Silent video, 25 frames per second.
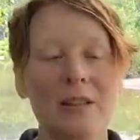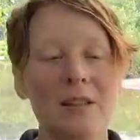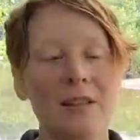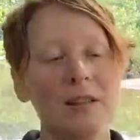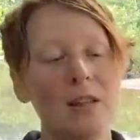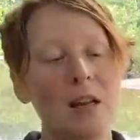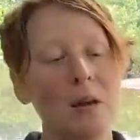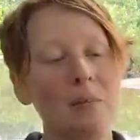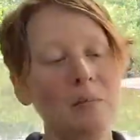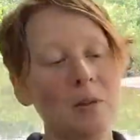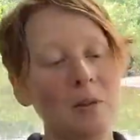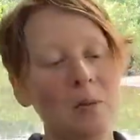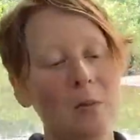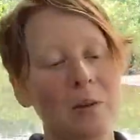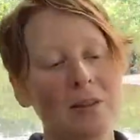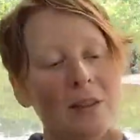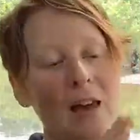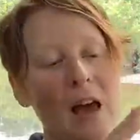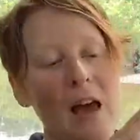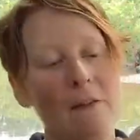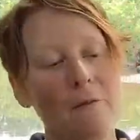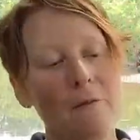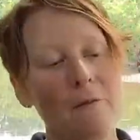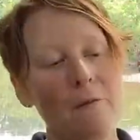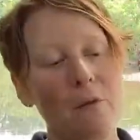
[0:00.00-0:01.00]
stumps with
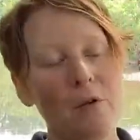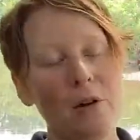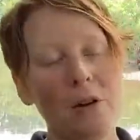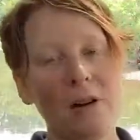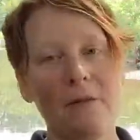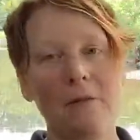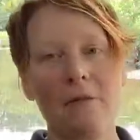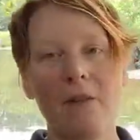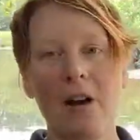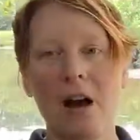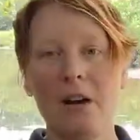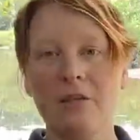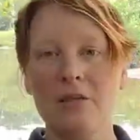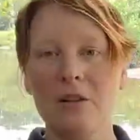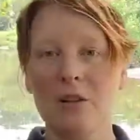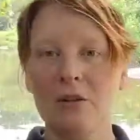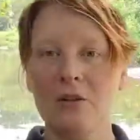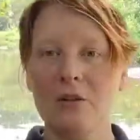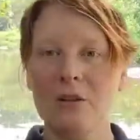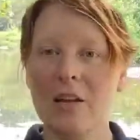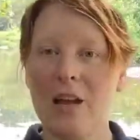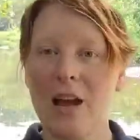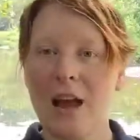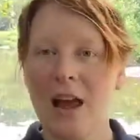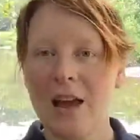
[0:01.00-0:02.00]
that
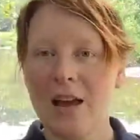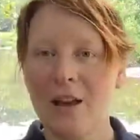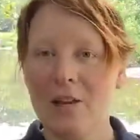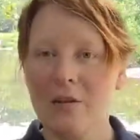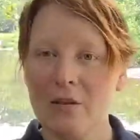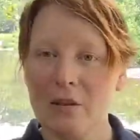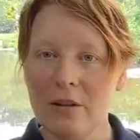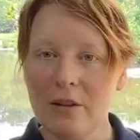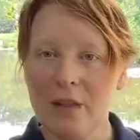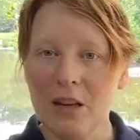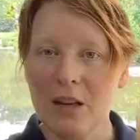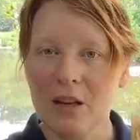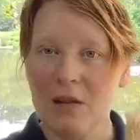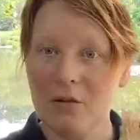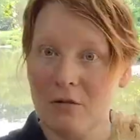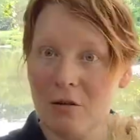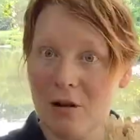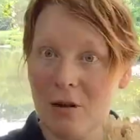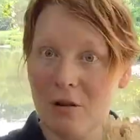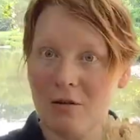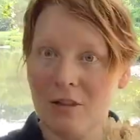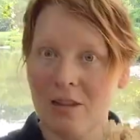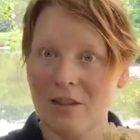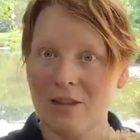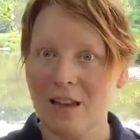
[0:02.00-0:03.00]
45-degree angle that you
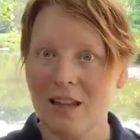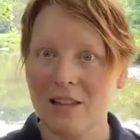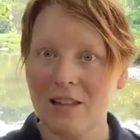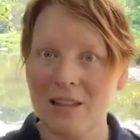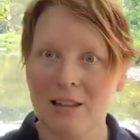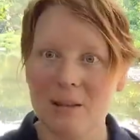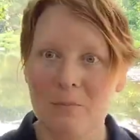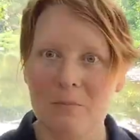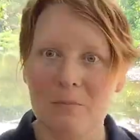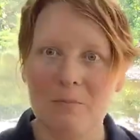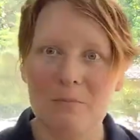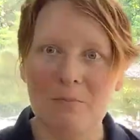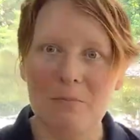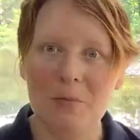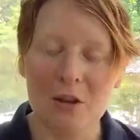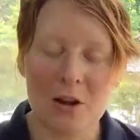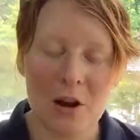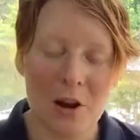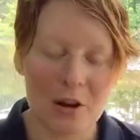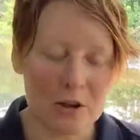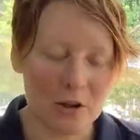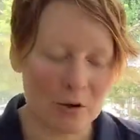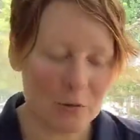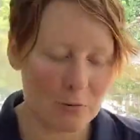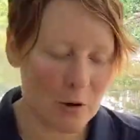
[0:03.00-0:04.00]
know that that's some
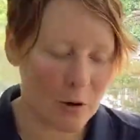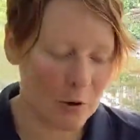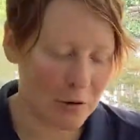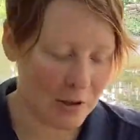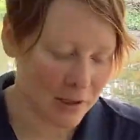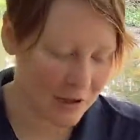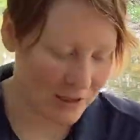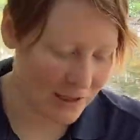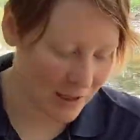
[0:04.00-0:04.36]
large rodent